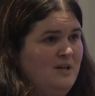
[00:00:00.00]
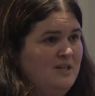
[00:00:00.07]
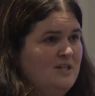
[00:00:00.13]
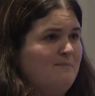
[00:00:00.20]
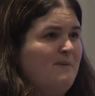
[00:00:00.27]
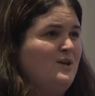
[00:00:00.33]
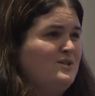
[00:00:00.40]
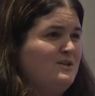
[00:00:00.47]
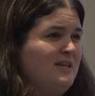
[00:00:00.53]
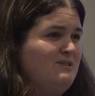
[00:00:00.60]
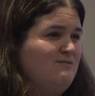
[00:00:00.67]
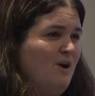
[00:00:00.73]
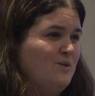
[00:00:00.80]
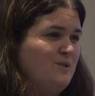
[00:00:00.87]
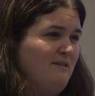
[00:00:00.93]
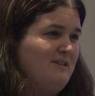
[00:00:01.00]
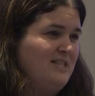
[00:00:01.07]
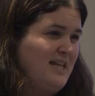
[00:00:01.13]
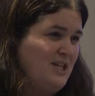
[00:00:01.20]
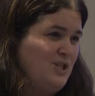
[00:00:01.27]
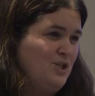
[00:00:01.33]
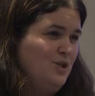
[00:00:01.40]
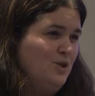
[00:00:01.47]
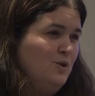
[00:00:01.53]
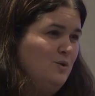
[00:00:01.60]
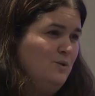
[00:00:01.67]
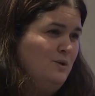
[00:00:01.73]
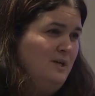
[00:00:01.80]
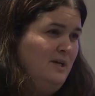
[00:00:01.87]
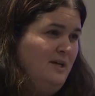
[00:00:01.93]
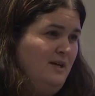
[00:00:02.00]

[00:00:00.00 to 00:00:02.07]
so most of these roles are a sessional